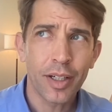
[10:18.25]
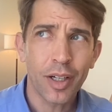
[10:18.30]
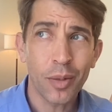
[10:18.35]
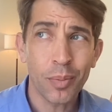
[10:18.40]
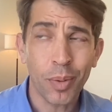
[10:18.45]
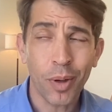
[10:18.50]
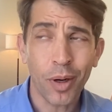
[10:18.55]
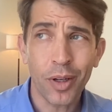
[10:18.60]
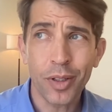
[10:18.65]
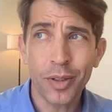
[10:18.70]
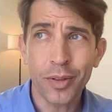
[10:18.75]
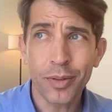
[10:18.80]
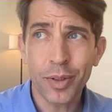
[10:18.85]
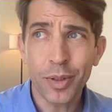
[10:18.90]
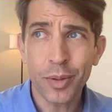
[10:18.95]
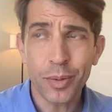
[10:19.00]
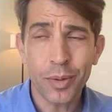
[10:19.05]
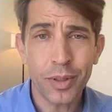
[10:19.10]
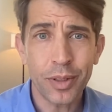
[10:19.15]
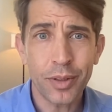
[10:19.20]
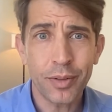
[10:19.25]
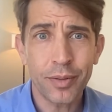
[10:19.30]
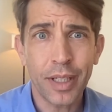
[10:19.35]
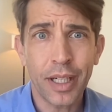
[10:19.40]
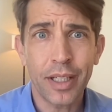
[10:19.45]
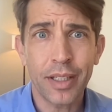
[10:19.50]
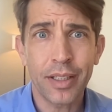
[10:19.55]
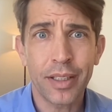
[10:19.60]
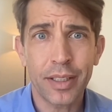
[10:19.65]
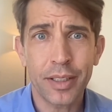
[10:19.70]
a part of you wouldn't have
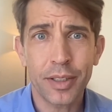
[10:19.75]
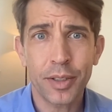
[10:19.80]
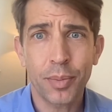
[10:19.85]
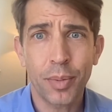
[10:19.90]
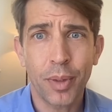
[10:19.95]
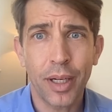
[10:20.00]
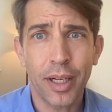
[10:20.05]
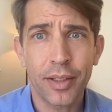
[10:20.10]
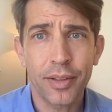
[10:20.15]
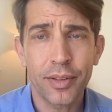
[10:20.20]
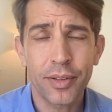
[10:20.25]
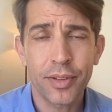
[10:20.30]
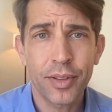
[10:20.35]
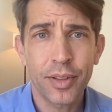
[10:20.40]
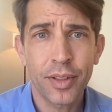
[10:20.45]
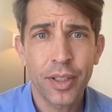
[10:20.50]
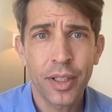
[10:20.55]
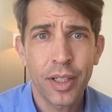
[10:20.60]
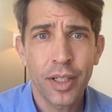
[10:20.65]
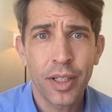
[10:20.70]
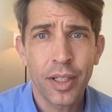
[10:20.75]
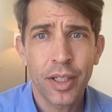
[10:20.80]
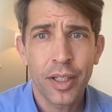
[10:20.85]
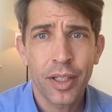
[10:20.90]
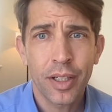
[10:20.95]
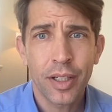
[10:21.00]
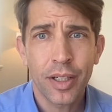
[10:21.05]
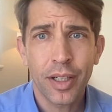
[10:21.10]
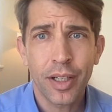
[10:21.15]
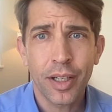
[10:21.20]
gotten expressed.
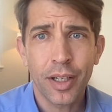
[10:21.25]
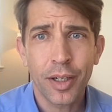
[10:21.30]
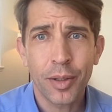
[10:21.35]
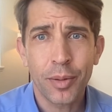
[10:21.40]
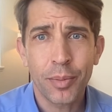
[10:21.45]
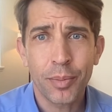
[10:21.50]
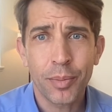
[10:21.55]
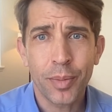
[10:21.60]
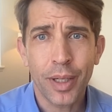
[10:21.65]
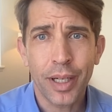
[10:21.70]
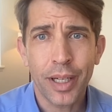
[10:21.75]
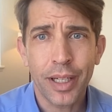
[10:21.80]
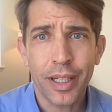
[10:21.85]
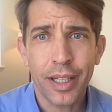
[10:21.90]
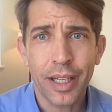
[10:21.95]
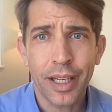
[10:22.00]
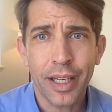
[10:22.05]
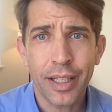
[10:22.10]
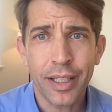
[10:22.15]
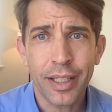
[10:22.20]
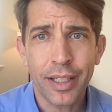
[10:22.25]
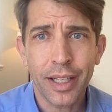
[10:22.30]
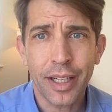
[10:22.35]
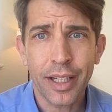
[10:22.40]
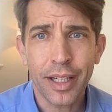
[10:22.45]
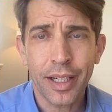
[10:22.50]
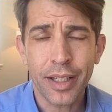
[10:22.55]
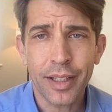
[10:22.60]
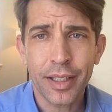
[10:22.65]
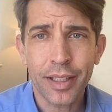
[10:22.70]
And
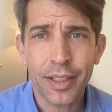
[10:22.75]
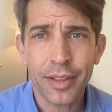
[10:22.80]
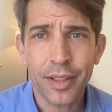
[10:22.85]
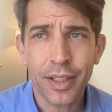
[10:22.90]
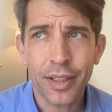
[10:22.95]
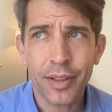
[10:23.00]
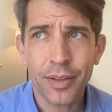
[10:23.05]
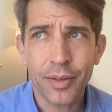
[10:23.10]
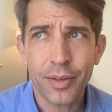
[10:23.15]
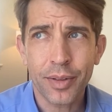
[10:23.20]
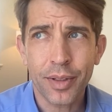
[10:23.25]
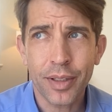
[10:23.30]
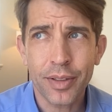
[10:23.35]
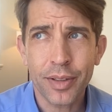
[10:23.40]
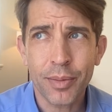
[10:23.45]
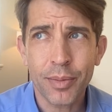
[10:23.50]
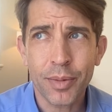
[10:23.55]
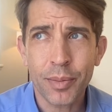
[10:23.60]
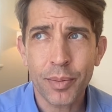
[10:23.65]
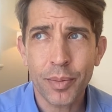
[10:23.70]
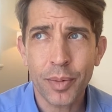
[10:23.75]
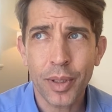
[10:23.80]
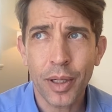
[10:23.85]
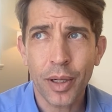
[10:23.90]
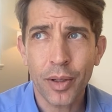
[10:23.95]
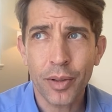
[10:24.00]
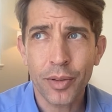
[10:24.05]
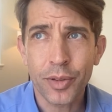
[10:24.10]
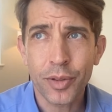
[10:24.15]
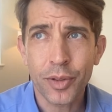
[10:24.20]
I think it's something we
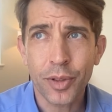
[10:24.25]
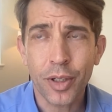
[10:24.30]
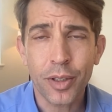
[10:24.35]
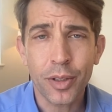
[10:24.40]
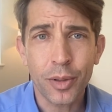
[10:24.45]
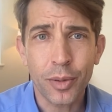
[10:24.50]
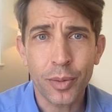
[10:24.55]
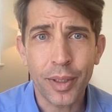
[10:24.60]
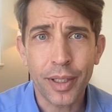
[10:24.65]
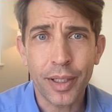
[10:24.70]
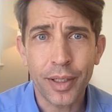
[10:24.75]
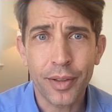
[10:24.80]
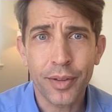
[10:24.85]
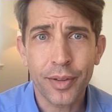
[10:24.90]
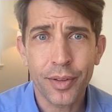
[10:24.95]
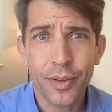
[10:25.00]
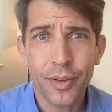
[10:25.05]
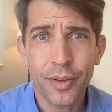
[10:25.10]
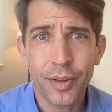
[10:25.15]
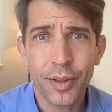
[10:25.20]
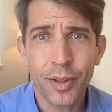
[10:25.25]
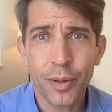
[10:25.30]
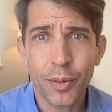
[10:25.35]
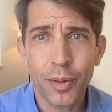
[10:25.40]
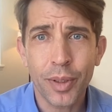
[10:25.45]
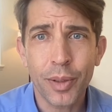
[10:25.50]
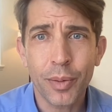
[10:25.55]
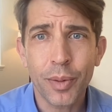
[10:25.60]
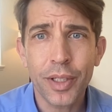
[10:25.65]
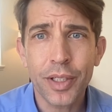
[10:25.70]
all struggle with.
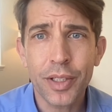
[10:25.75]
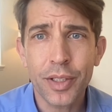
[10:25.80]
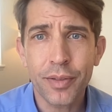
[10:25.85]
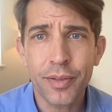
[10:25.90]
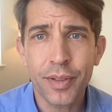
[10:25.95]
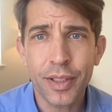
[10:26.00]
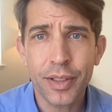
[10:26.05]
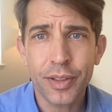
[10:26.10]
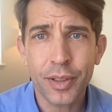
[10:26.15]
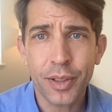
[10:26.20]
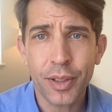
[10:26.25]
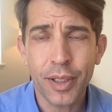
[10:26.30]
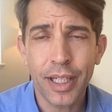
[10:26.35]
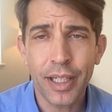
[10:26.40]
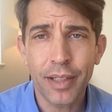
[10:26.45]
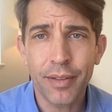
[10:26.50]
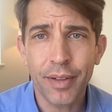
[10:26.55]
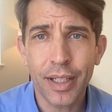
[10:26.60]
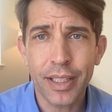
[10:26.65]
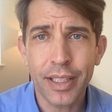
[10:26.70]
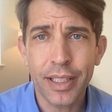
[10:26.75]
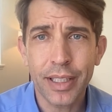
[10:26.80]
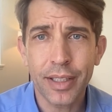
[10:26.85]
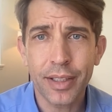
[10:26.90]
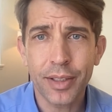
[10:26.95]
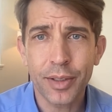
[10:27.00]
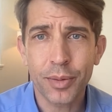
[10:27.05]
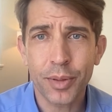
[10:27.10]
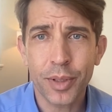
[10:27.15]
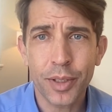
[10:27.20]
Which of these creative
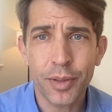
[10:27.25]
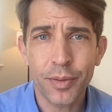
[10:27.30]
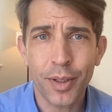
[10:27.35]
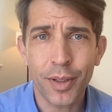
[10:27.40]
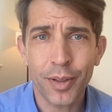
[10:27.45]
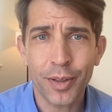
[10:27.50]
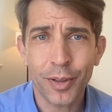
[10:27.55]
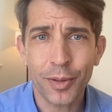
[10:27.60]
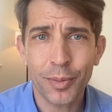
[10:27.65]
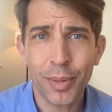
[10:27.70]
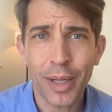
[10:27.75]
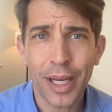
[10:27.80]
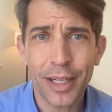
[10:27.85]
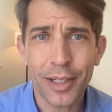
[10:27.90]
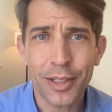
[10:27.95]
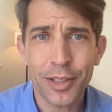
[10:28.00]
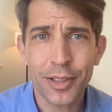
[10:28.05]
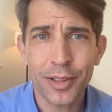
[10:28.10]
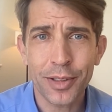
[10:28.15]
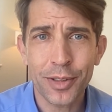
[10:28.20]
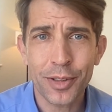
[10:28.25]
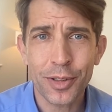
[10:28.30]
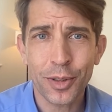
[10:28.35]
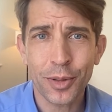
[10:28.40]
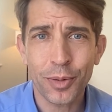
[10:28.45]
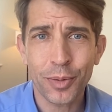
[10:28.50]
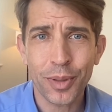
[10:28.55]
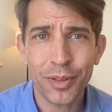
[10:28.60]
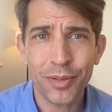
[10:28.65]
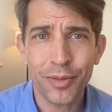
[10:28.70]
ideas, which of our little passions
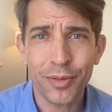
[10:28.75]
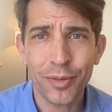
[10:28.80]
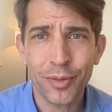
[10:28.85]
should we